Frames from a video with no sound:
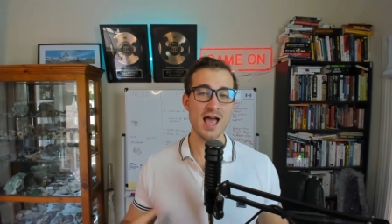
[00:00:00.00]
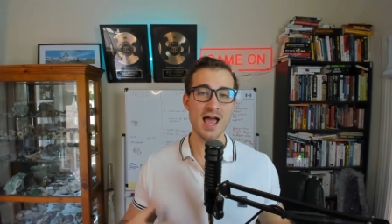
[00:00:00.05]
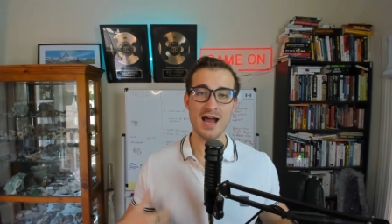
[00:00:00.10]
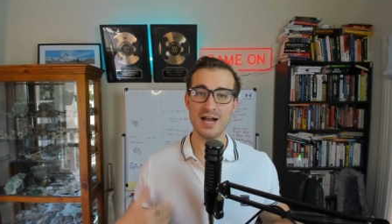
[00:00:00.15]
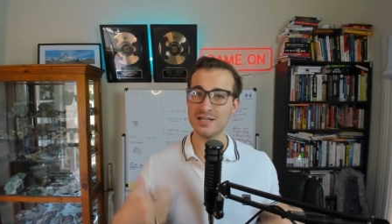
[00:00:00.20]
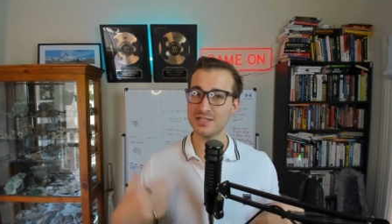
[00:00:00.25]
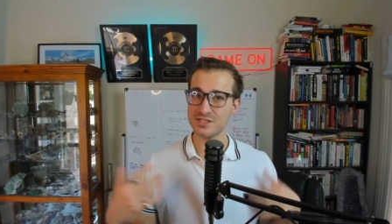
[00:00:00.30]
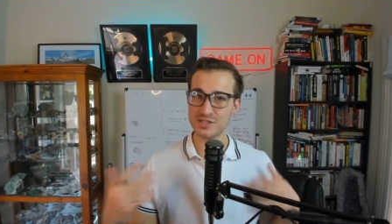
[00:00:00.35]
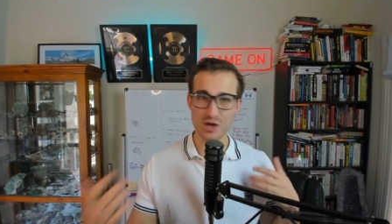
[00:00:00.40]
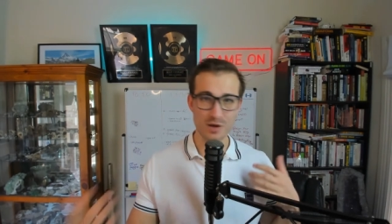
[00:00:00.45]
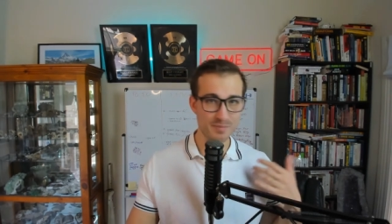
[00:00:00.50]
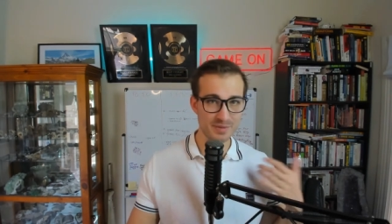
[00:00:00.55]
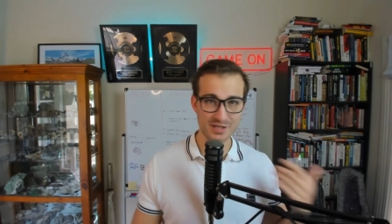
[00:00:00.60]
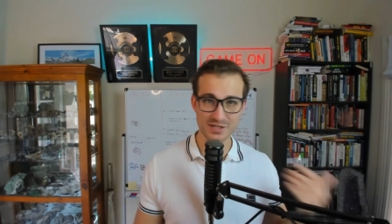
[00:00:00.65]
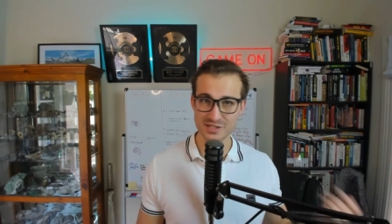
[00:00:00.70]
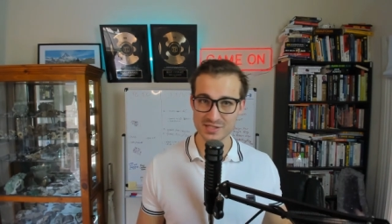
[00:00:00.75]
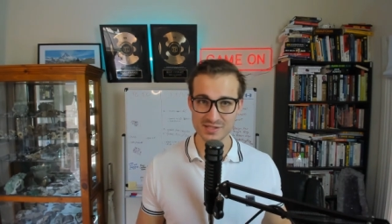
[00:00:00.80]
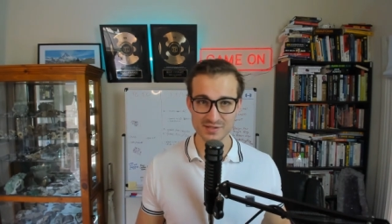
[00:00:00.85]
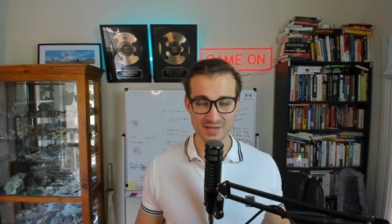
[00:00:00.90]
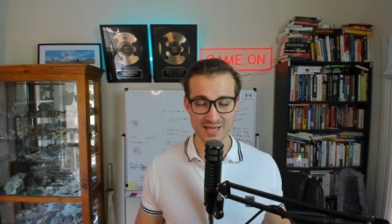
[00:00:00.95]
And it's not
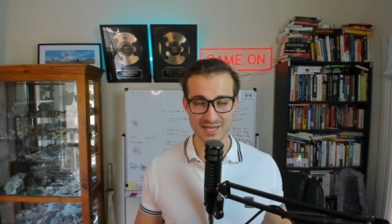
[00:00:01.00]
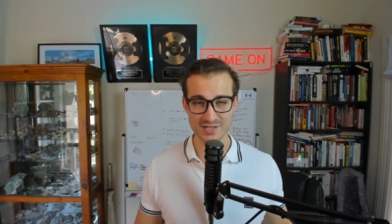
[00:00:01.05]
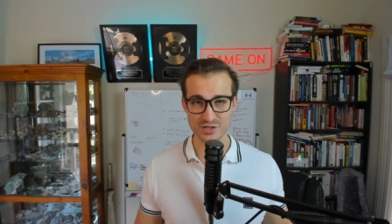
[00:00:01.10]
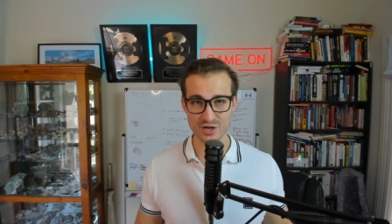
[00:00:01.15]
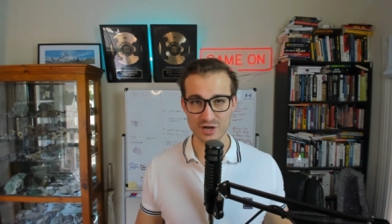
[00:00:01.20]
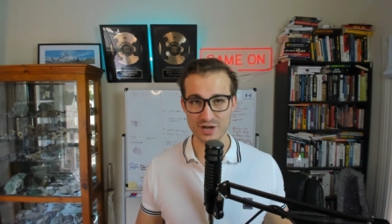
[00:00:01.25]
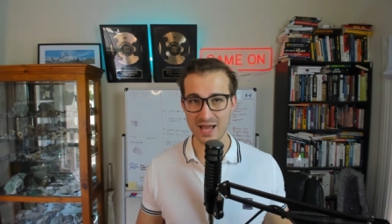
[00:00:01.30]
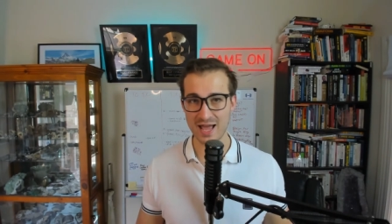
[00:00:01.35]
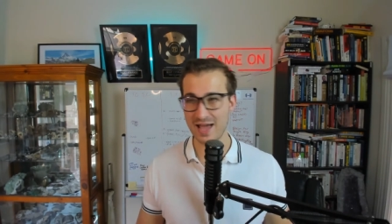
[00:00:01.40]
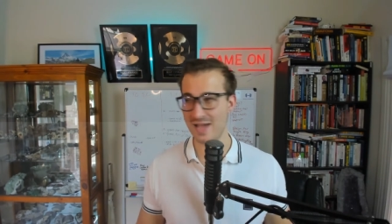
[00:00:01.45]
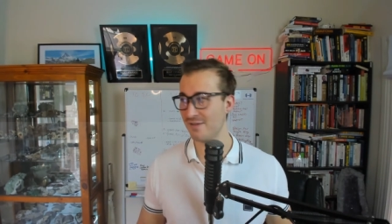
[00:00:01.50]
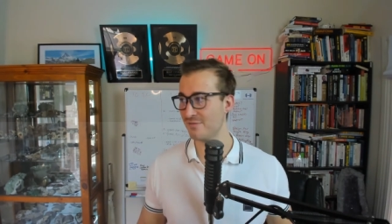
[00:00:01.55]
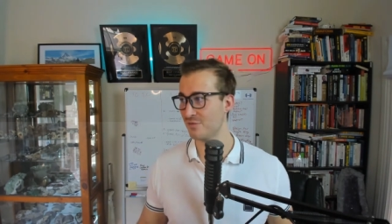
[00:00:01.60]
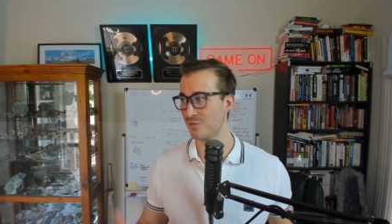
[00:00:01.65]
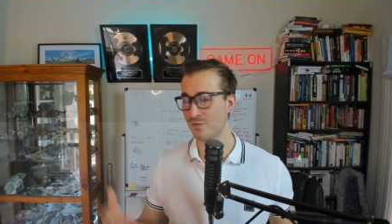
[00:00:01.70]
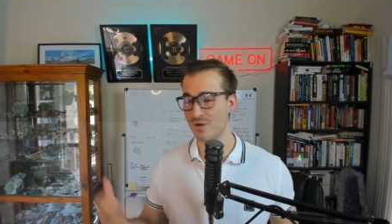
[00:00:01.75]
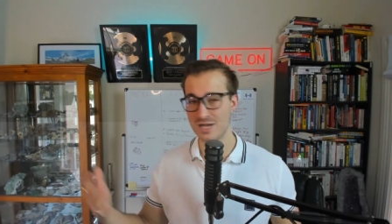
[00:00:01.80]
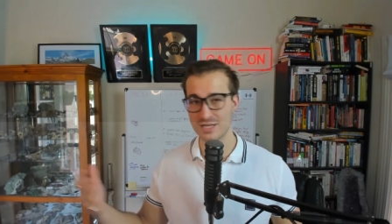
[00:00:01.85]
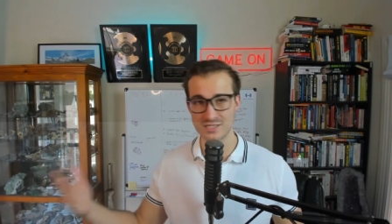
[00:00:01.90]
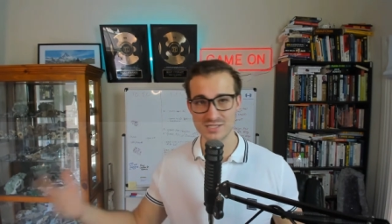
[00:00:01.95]
because they don't have the
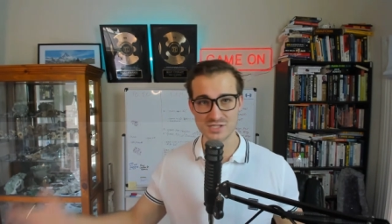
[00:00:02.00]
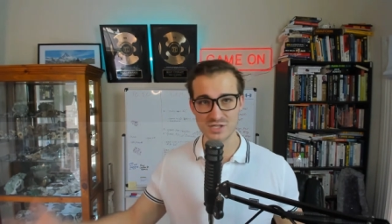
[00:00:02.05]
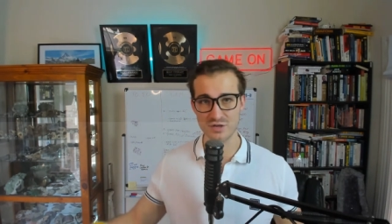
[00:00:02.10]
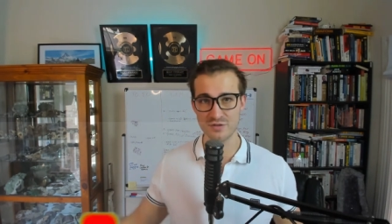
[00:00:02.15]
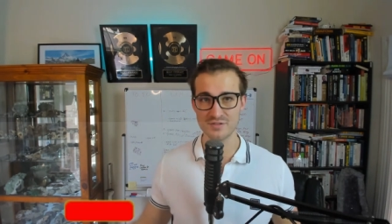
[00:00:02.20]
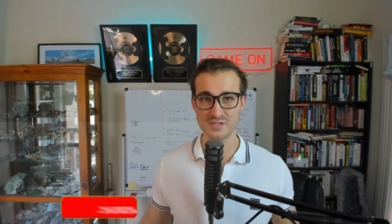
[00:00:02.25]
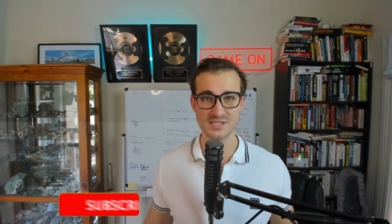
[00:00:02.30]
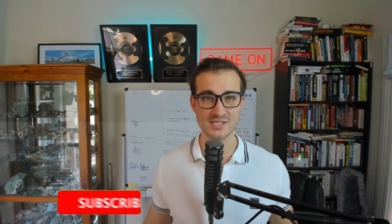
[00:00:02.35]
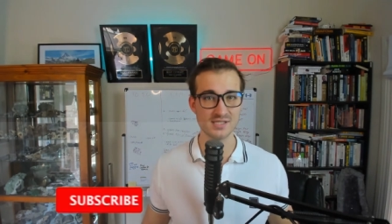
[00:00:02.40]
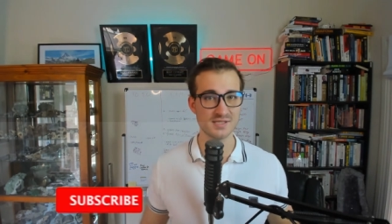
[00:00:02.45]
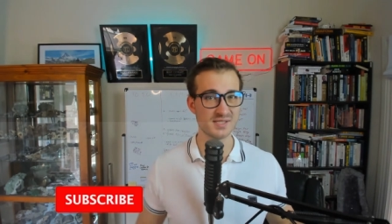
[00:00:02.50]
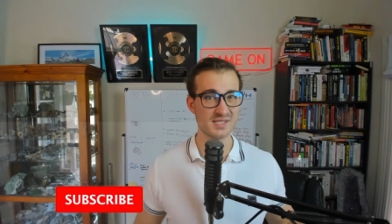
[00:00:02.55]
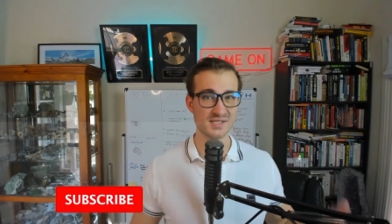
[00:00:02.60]
right services.